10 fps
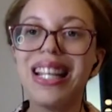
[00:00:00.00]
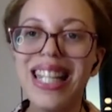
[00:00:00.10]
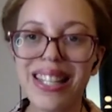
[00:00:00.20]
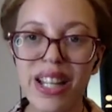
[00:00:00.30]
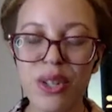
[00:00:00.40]

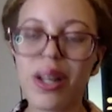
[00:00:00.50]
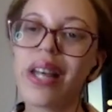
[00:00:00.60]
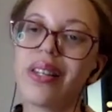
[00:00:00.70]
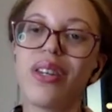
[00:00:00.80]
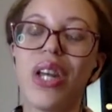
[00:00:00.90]

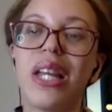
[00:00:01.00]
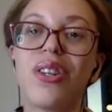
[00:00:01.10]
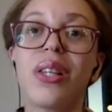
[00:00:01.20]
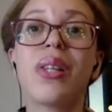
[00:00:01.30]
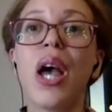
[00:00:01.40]
Decentralized
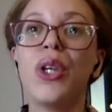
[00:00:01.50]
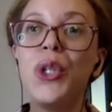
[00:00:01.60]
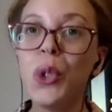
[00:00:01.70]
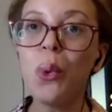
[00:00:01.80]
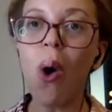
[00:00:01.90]
exchanges,
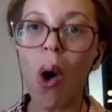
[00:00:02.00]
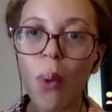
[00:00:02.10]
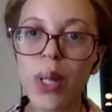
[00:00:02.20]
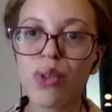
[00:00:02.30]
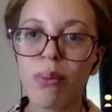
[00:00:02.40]
you
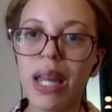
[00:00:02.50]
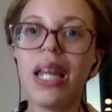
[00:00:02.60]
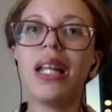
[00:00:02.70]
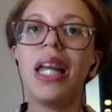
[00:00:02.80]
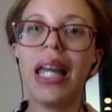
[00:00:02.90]
always
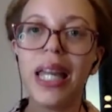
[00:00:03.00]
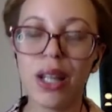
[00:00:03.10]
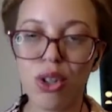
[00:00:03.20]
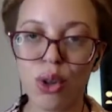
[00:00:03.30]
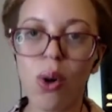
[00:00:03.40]
remain in
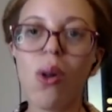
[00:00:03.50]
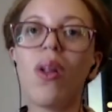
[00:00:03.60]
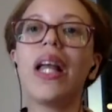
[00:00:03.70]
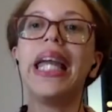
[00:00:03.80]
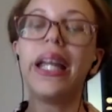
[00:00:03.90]
control,